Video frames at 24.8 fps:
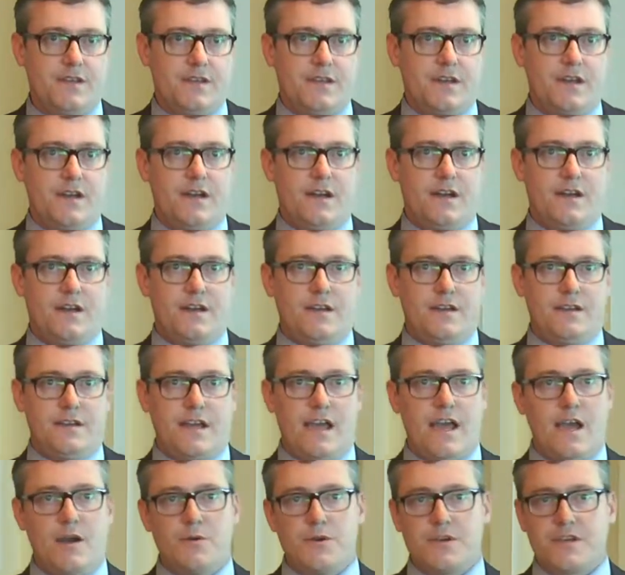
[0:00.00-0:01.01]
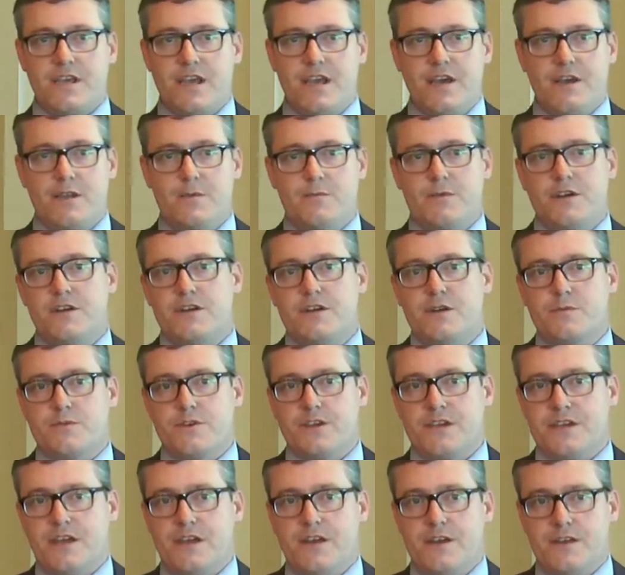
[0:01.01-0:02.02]
Howard County,
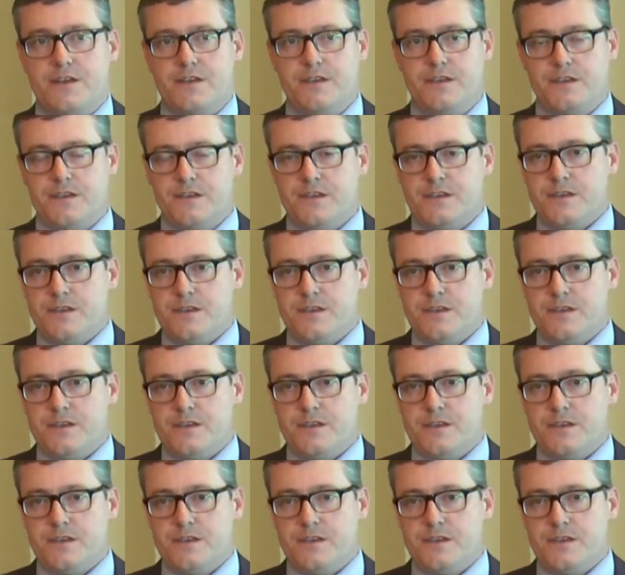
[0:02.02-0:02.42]
Montgomery County.